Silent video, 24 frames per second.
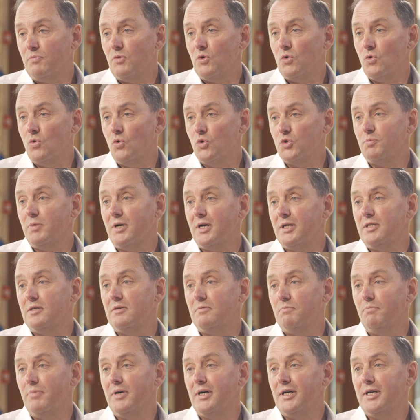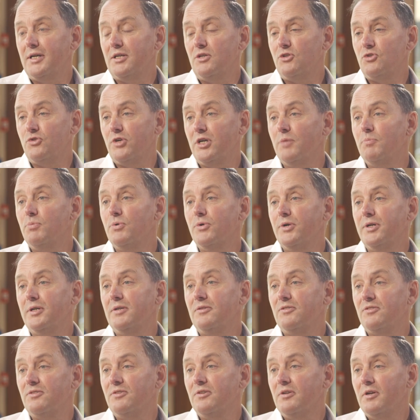caused by trigger
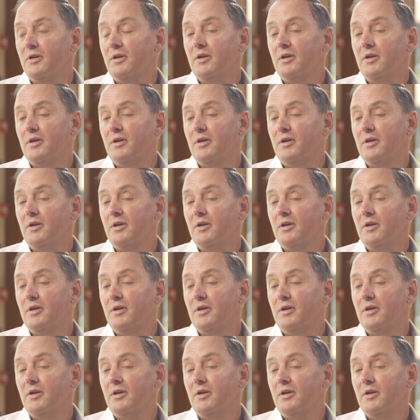points,